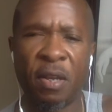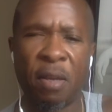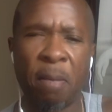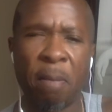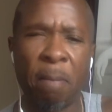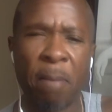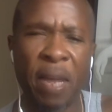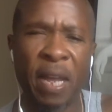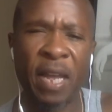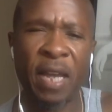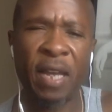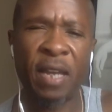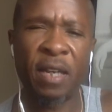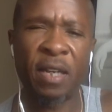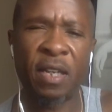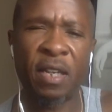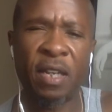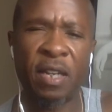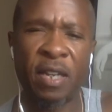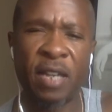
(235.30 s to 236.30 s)

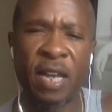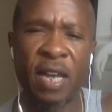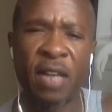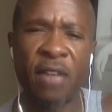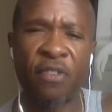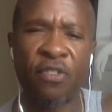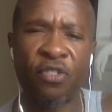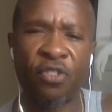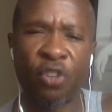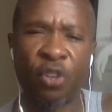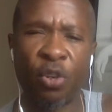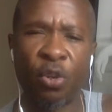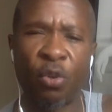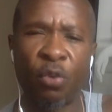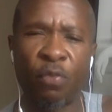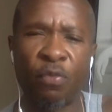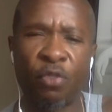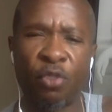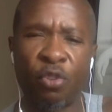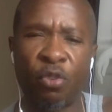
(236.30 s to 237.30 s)
Man cannot
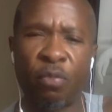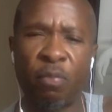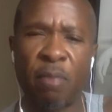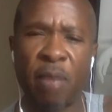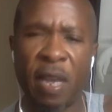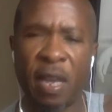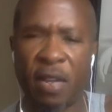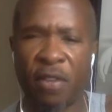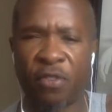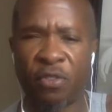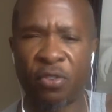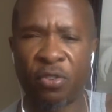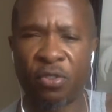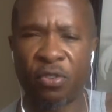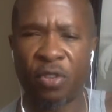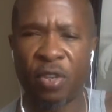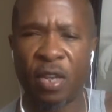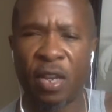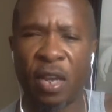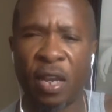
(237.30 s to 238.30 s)
serve two
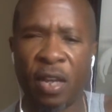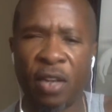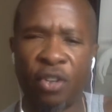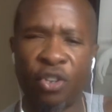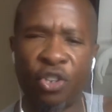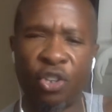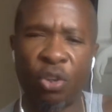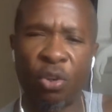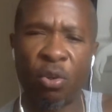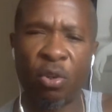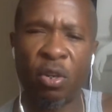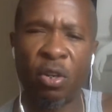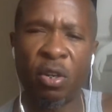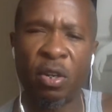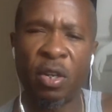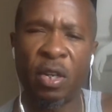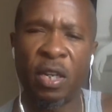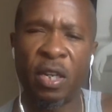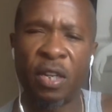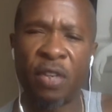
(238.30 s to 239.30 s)
masters, and
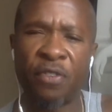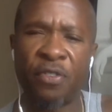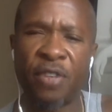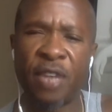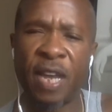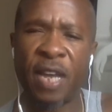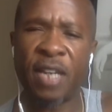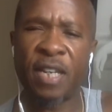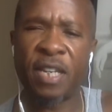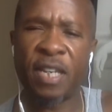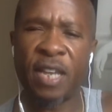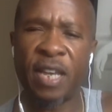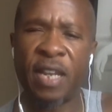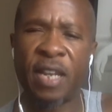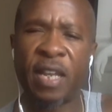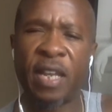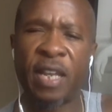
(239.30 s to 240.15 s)
Joker is not yet